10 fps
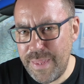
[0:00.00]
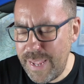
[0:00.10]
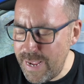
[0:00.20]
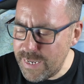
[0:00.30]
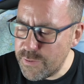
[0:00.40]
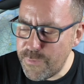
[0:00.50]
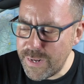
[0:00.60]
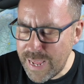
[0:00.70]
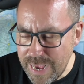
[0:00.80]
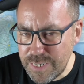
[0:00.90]
Here's the
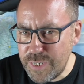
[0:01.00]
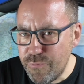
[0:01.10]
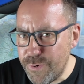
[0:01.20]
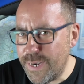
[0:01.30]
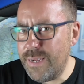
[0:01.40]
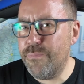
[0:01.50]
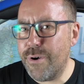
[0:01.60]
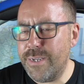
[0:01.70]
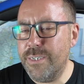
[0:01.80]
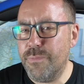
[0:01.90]
thing that actually really
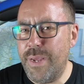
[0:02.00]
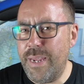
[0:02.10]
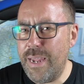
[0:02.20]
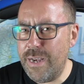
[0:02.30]
impresses me.